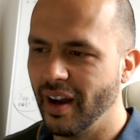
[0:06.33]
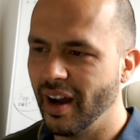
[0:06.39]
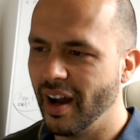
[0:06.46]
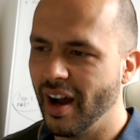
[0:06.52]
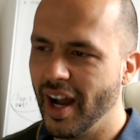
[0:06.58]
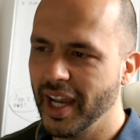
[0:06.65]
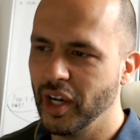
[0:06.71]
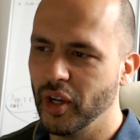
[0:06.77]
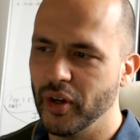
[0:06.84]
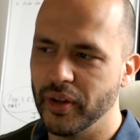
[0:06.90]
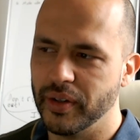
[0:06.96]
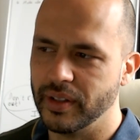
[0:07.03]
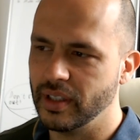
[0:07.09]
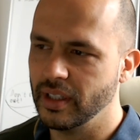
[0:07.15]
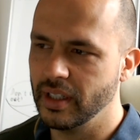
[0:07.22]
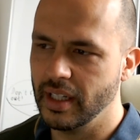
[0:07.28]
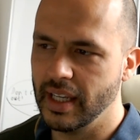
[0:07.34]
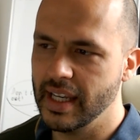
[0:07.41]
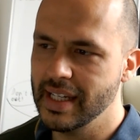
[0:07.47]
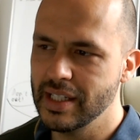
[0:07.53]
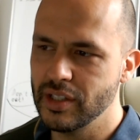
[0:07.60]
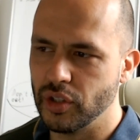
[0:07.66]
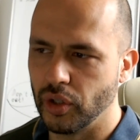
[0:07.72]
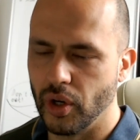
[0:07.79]
I learned
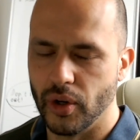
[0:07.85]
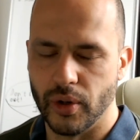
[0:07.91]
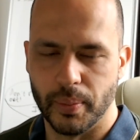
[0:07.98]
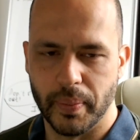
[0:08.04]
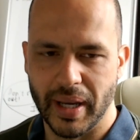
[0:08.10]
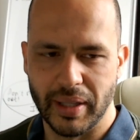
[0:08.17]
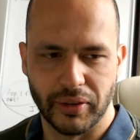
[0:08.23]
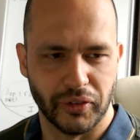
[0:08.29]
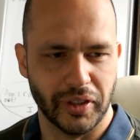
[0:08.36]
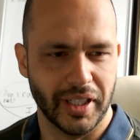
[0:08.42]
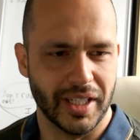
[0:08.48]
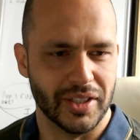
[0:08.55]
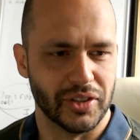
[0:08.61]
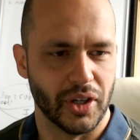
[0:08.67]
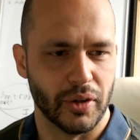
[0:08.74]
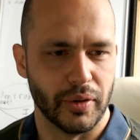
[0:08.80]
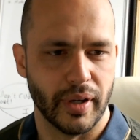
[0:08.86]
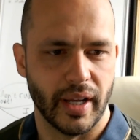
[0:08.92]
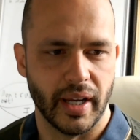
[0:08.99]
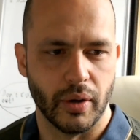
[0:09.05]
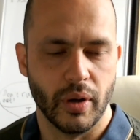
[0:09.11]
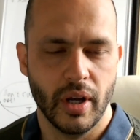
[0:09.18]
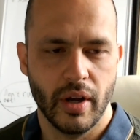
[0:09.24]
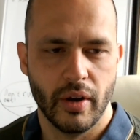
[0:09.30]
years ago, about 3 years ago now,